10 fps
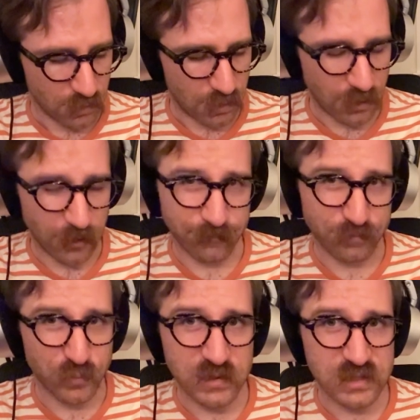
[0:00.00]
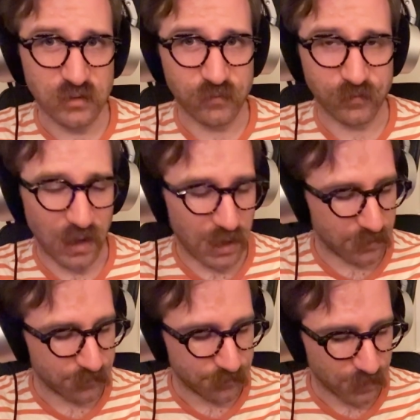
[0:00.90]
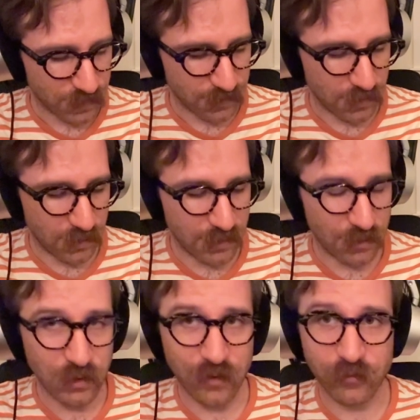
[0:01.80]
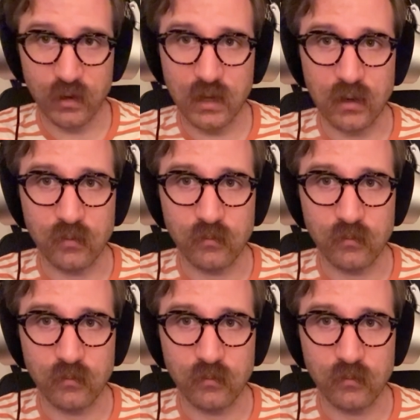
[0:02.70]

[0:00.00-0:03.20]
3, but it's still fine. And then we have our E,